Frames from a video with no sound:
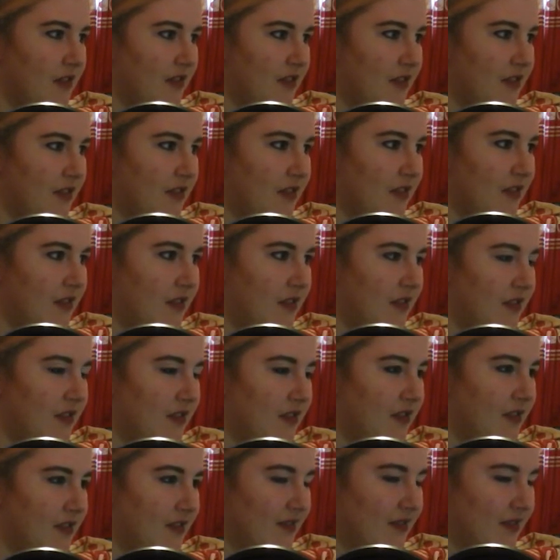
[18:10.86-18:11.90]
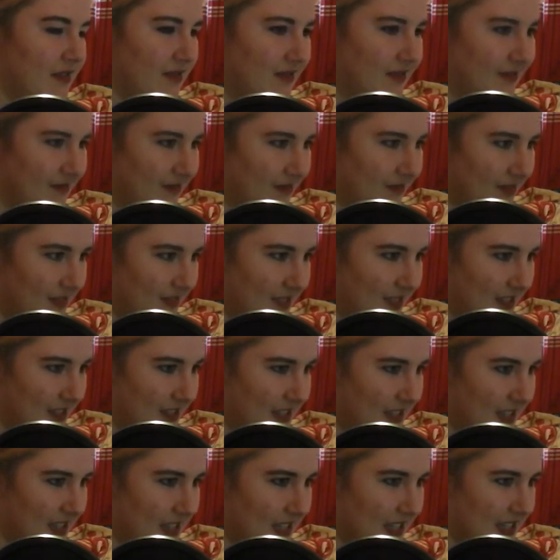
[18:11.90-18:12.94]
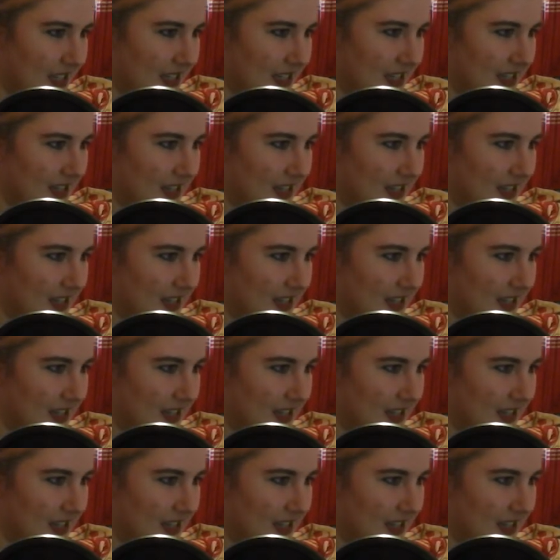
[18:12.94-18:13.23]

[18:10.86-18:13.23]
[no speech]